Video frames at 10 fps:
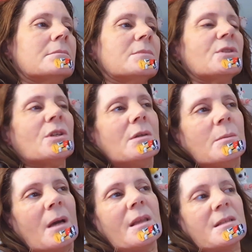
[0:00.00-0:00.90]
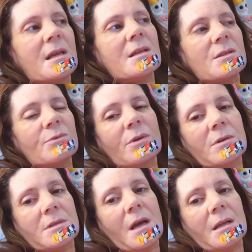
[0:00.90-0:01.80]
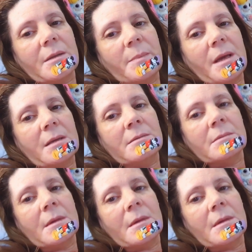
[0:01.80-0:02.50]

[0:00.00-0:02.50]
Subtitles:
So I don't know why they say it's the wrong side of the bed.